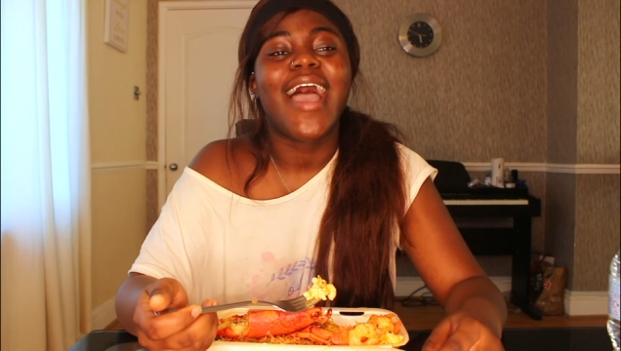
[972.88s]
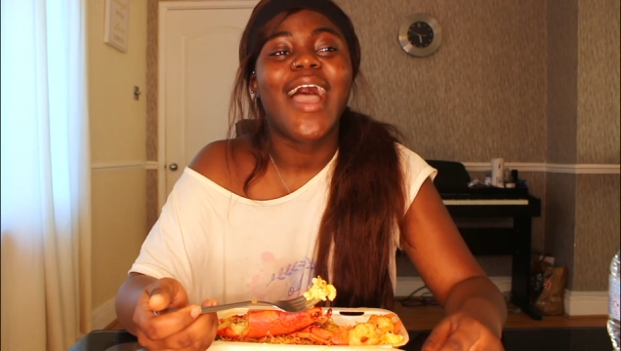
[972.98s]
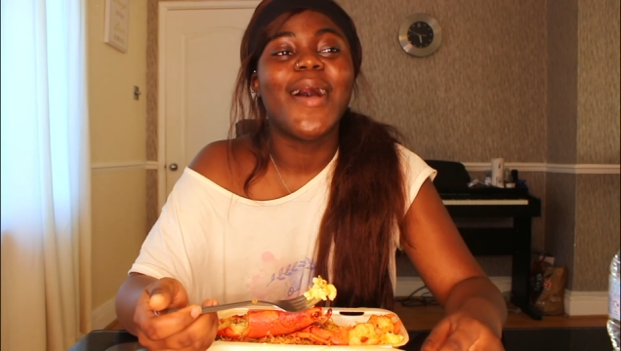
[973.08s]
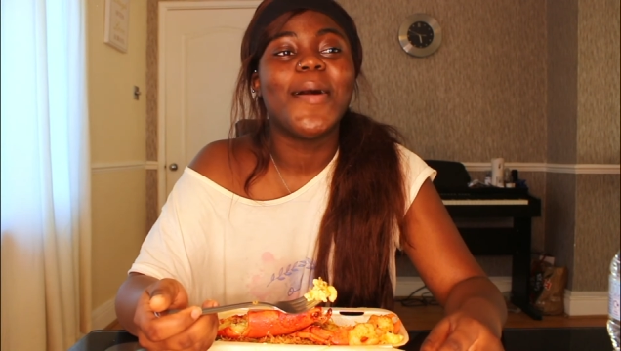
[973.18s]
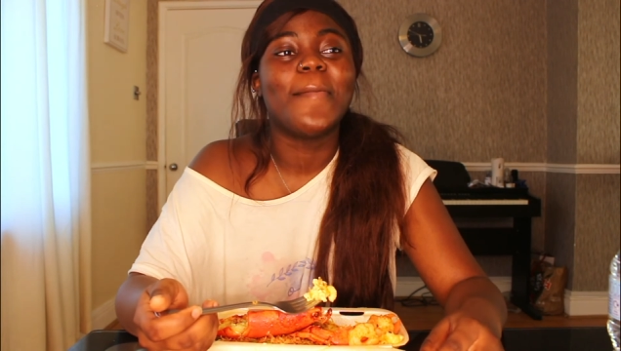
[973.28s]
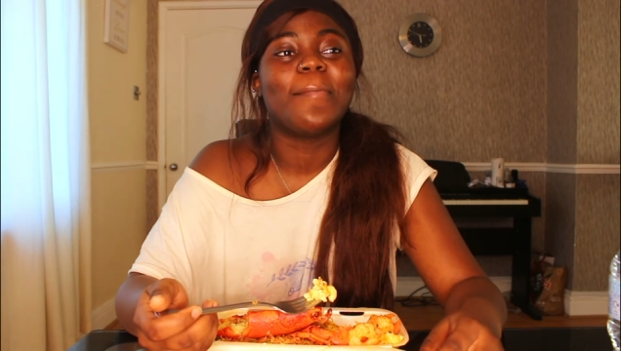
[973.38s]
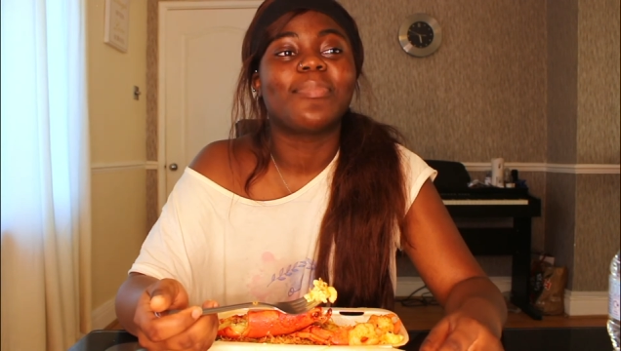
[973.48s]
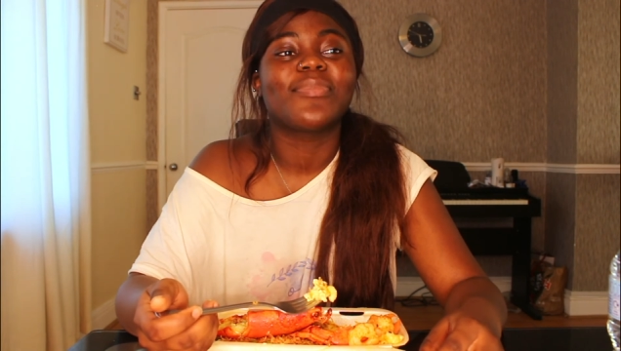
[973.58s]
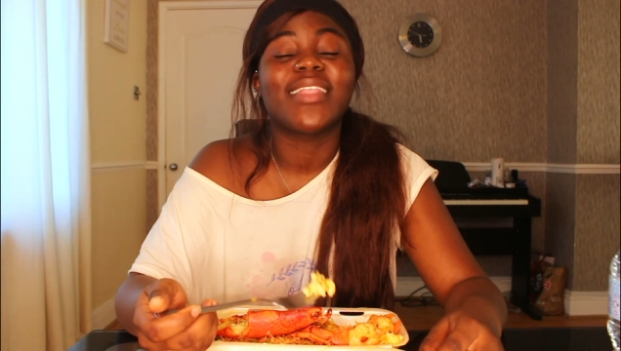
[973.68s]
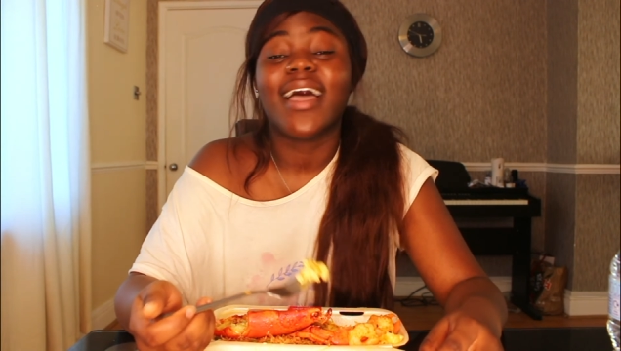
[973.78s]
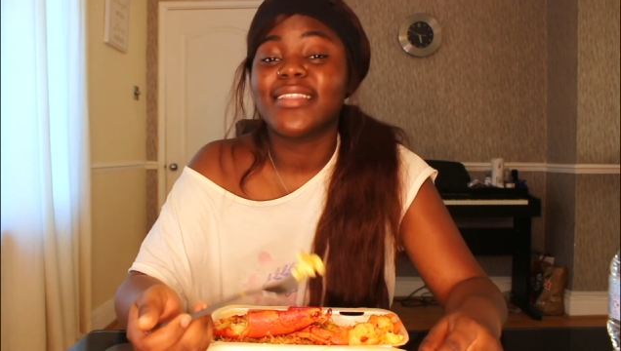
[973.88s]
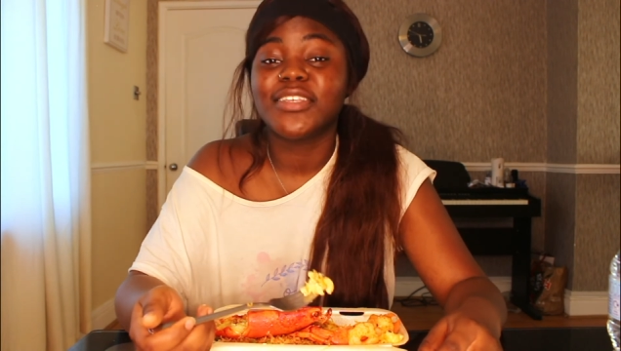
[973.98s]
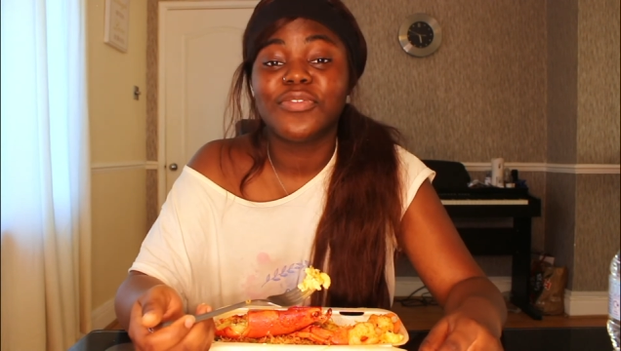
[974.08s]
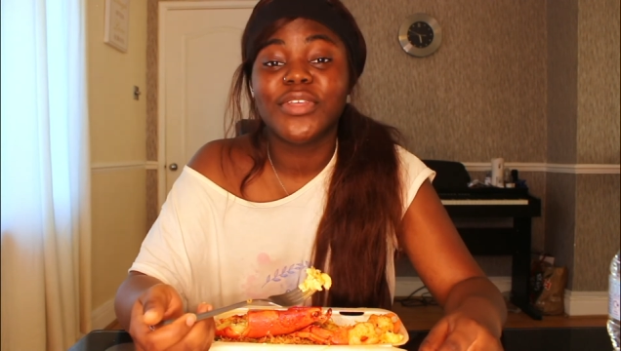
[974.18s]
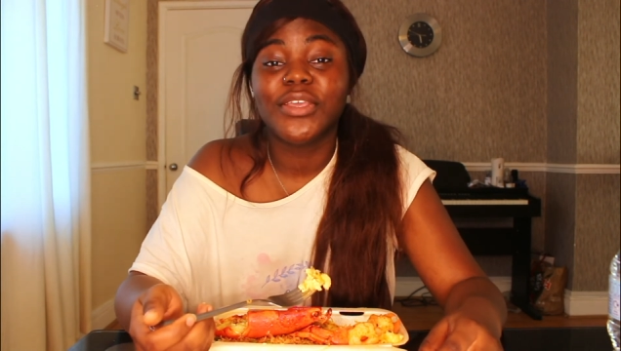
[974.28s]
Like
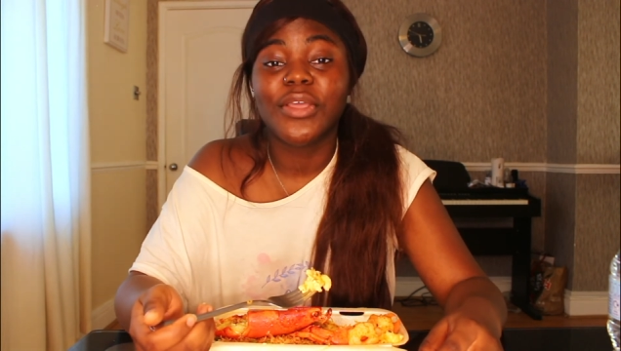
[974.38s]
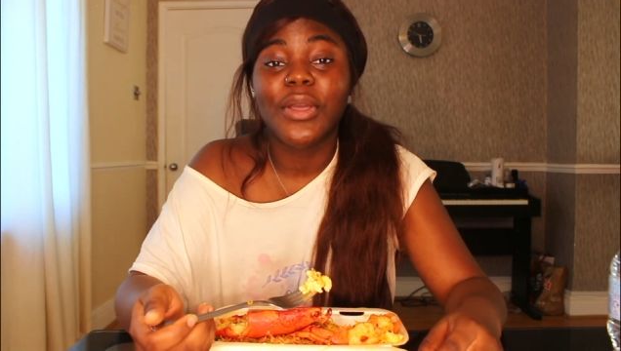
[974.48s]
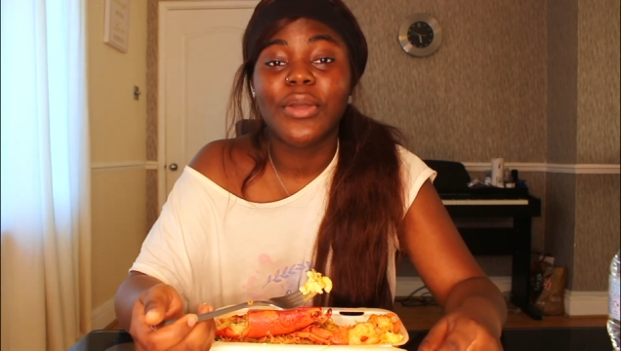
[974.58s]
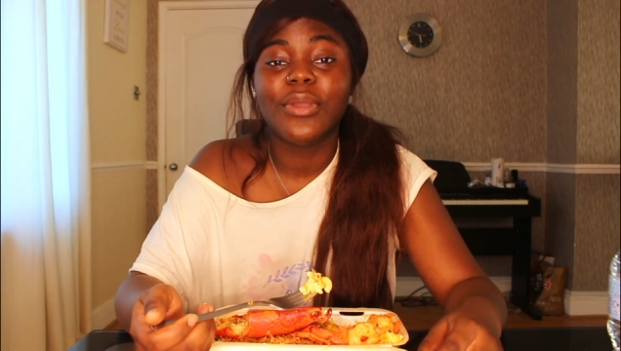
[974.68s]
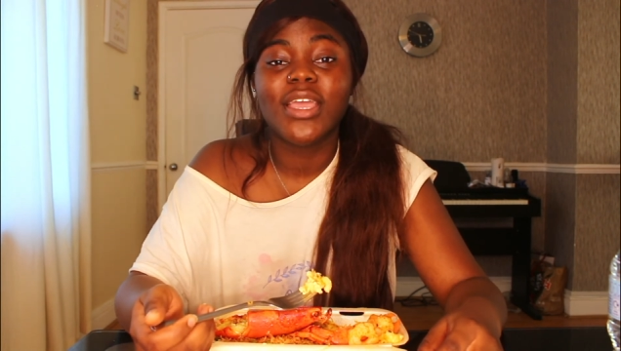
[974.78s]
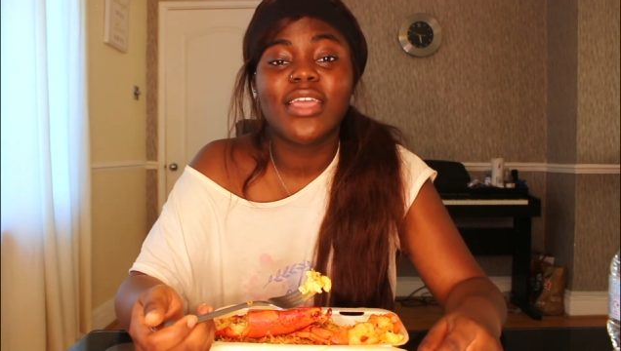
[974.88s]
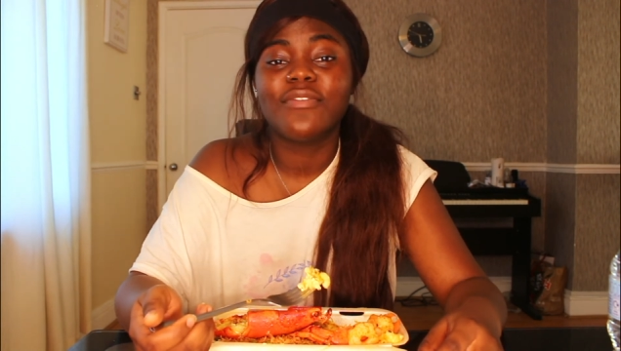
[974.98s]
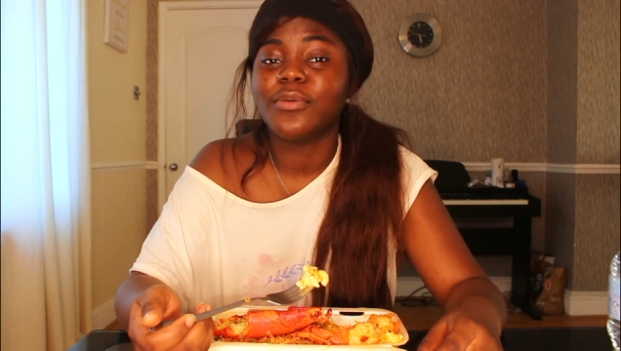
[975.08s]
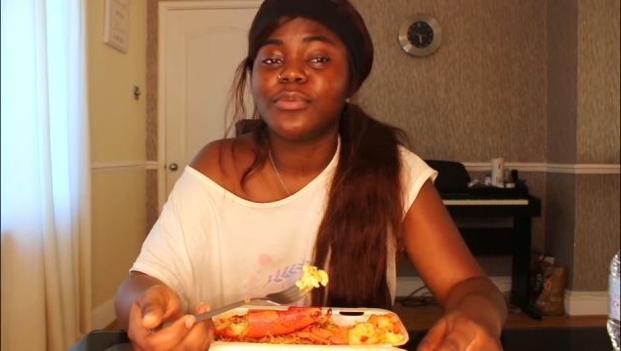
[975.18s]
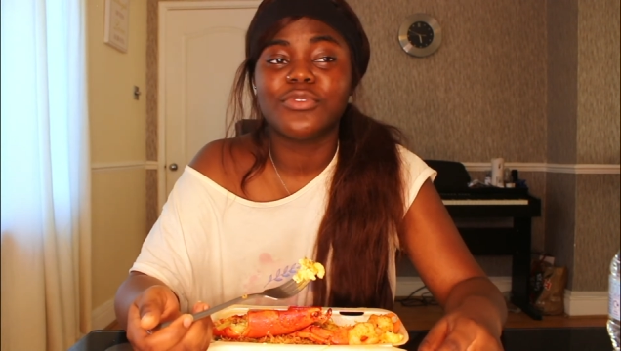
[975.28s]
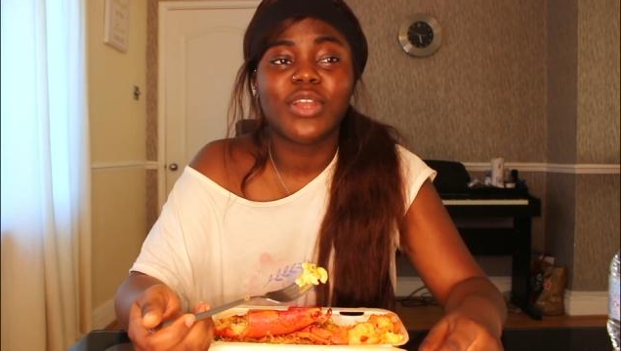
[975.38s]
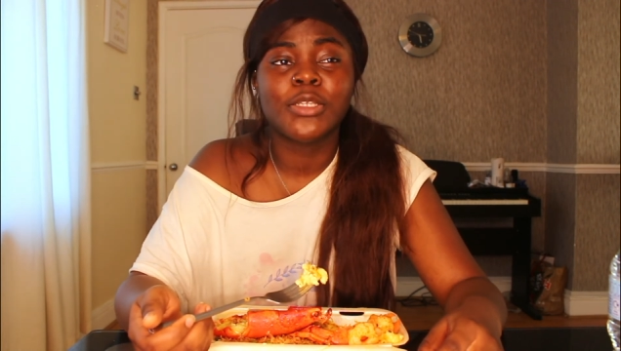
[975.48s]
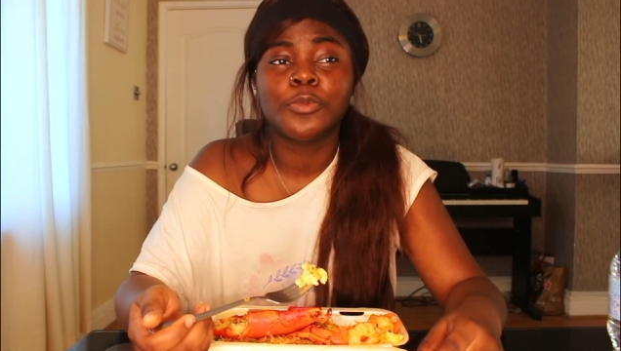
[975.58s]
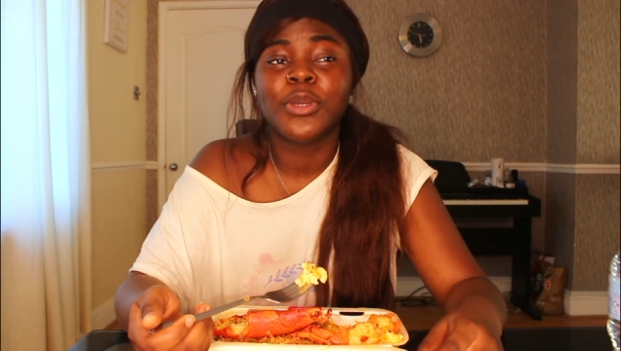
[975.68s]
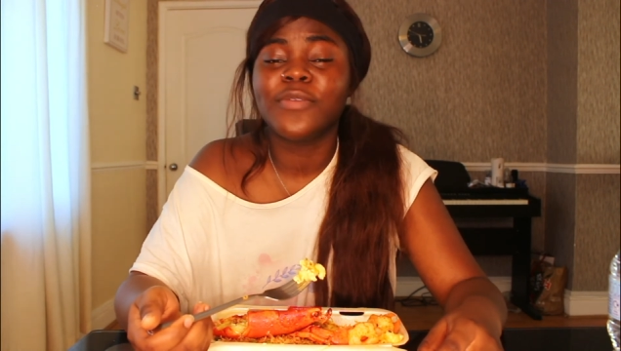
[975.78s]
this video if it was relatable,